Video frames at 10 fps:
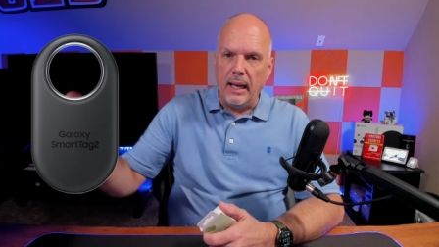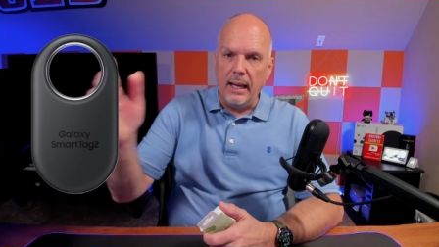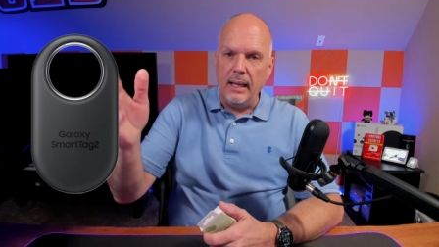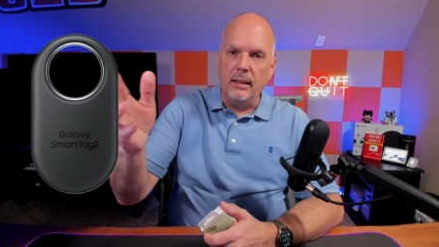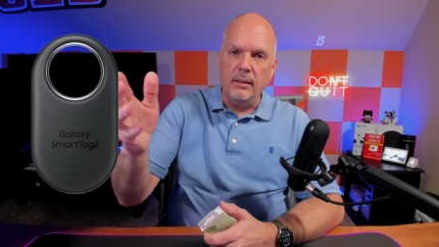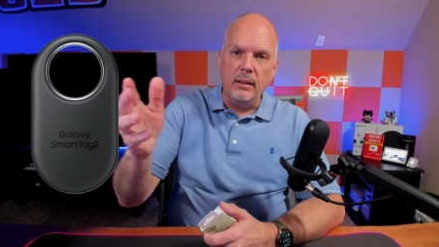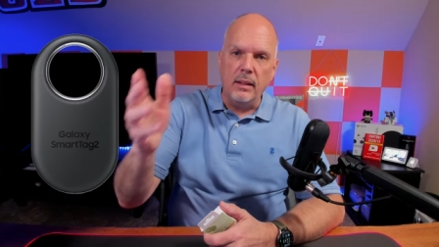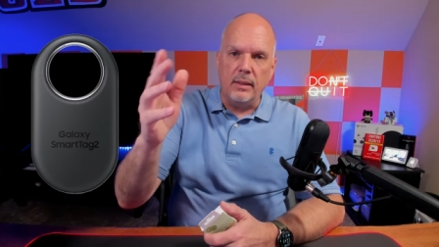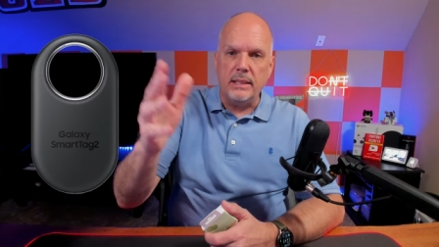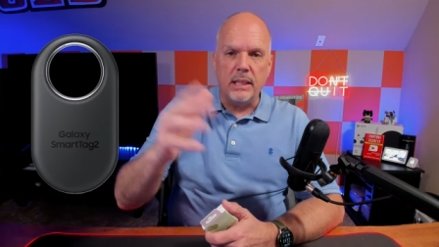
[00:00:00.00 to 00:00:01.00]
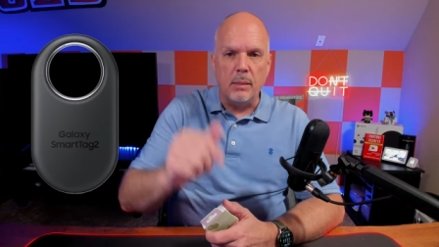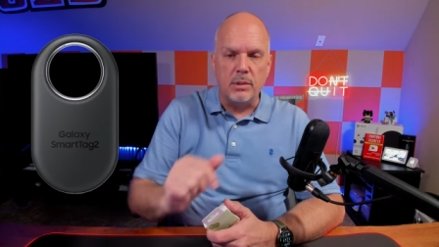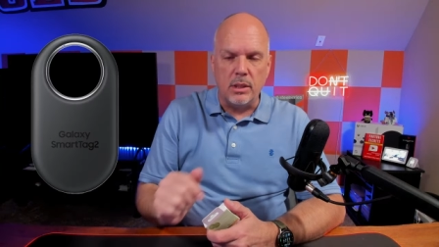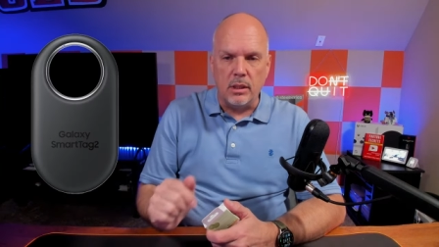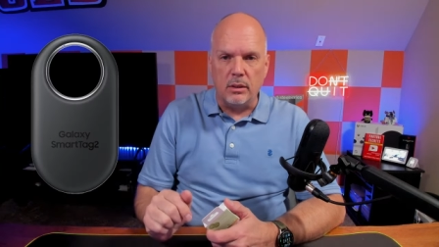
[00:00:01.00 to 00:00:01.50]
and the
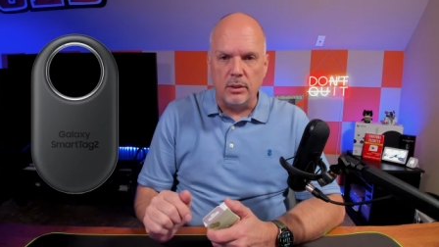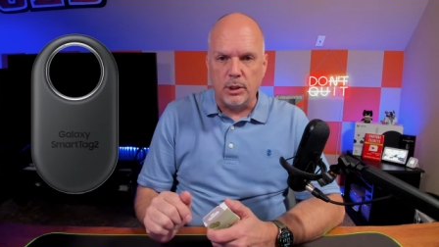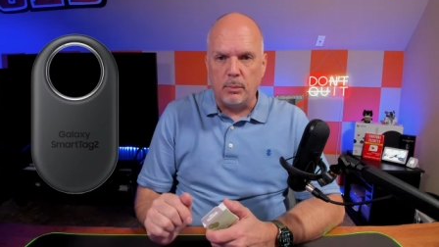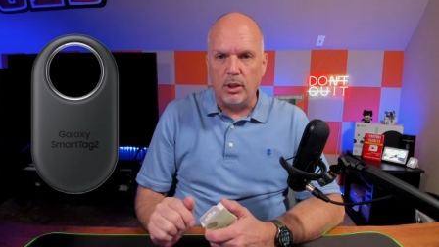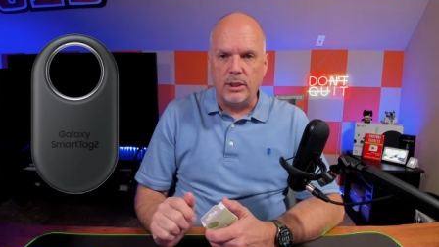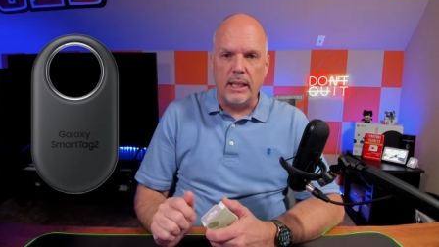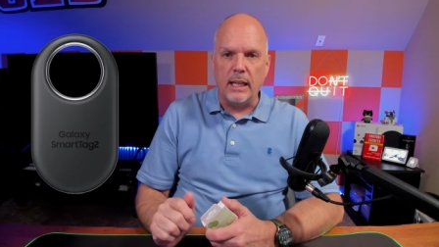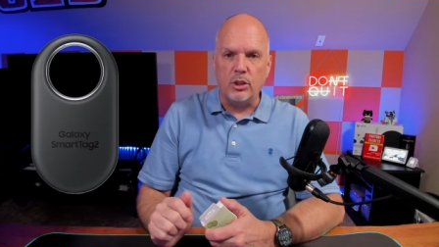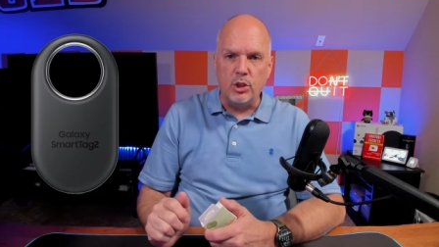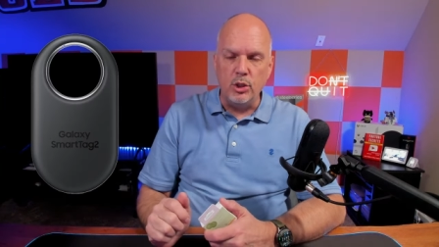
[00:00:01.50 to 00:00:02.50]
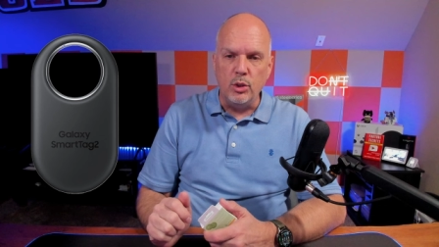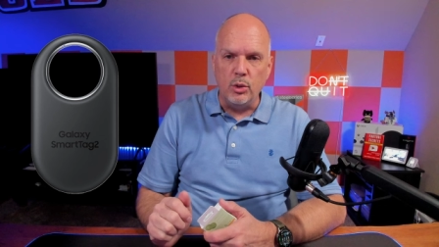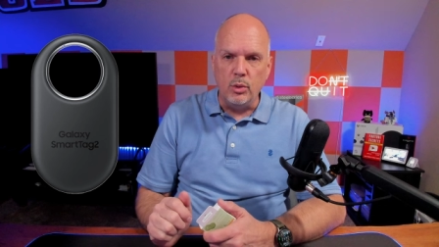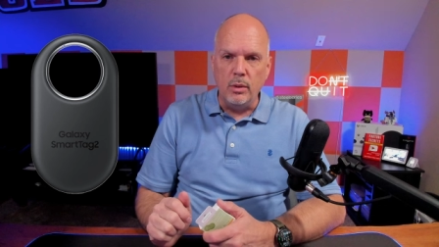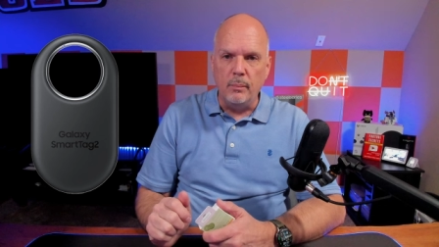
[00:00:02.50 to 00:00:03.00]
Samsung Smart Tag
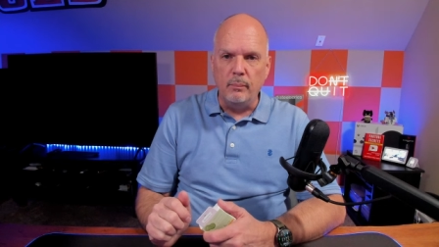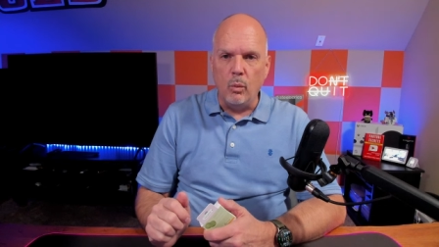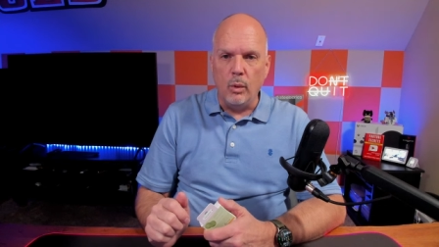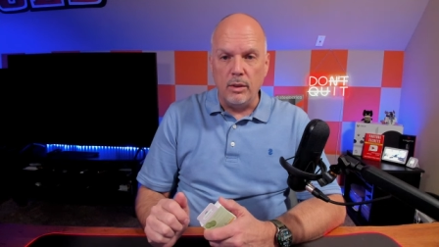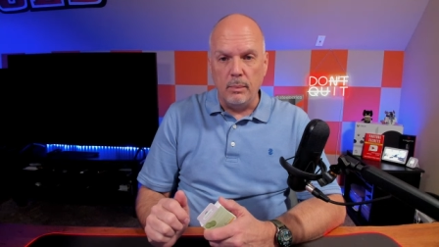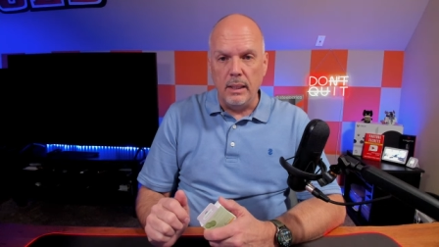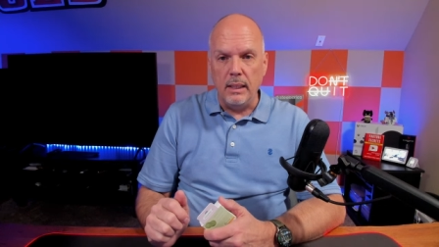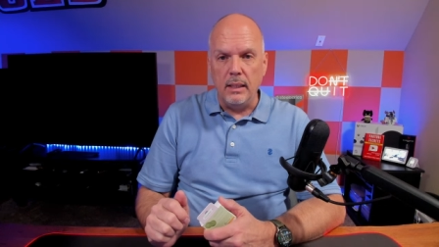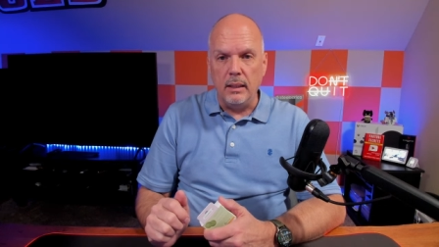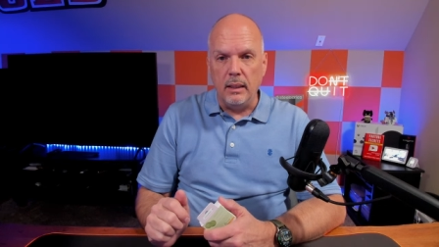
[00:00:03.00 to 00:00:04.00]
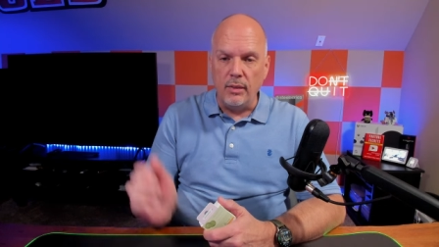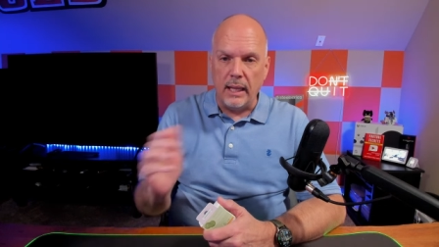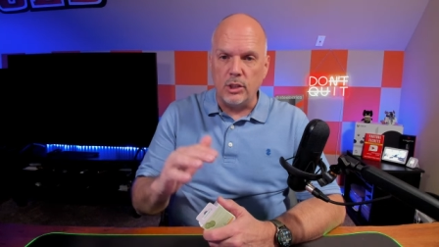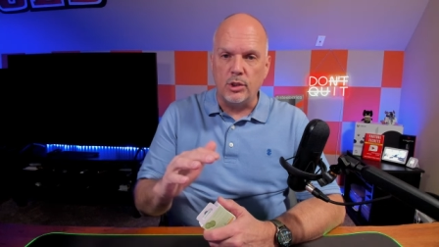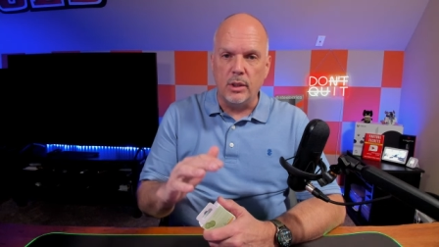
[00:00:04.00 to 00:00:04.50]
2 with me on
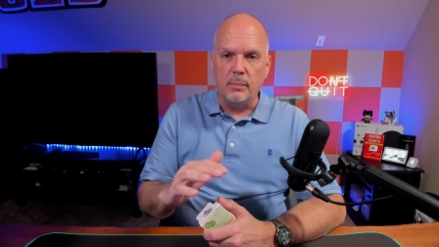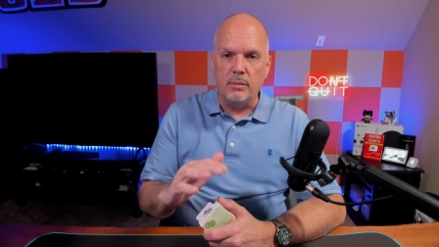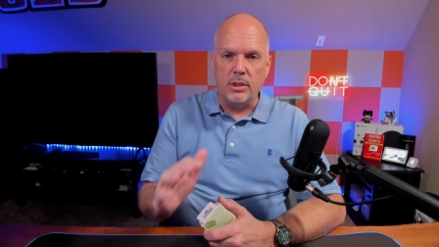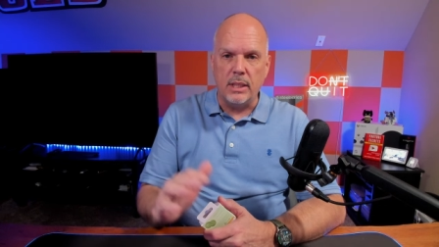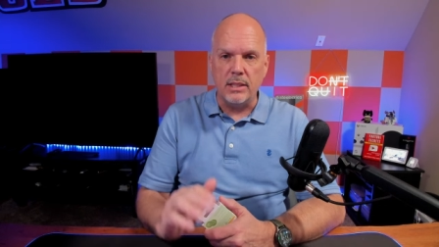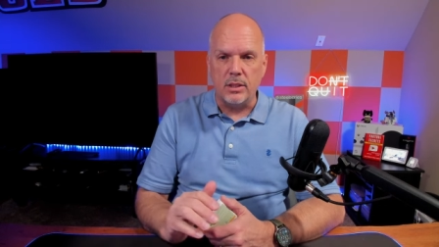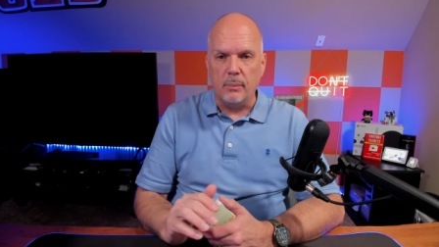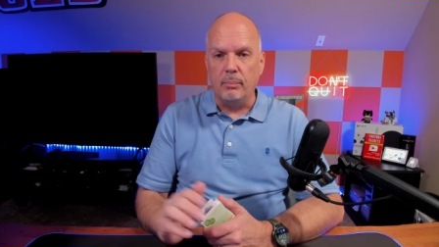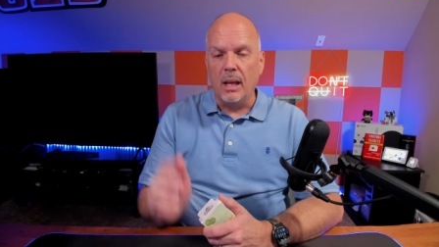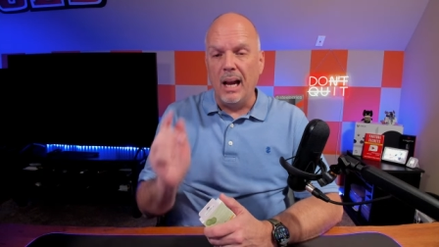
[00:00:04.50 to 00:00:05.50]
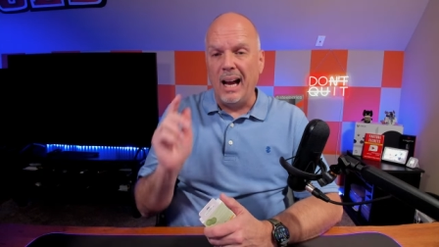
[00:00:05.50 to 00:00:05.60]
that trip to test them.